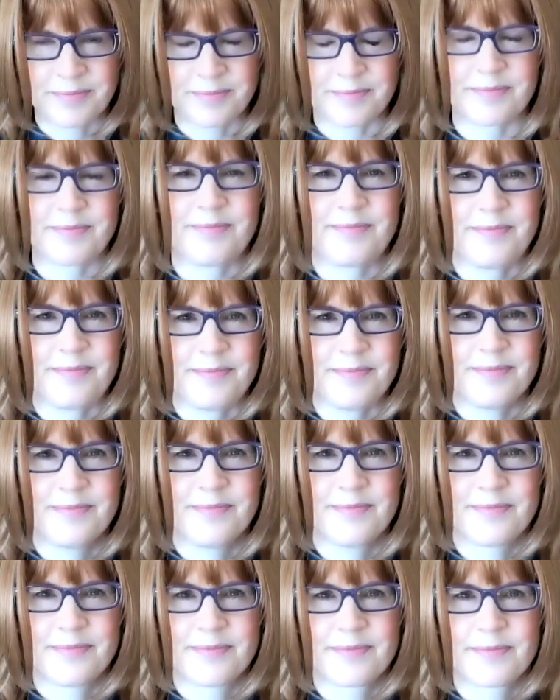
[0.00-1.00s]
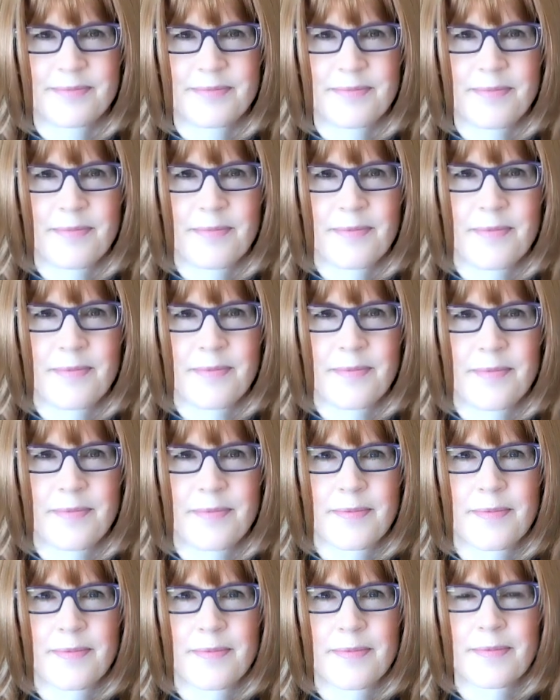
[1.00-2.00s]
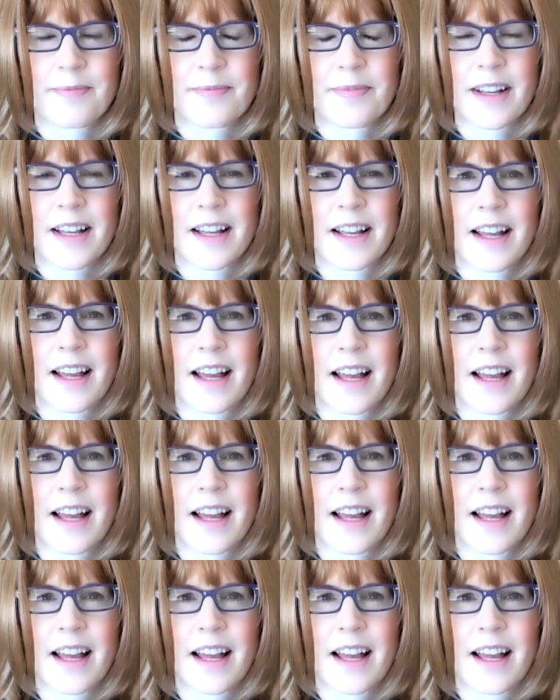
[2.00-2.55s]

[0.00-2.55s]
(no one is talking)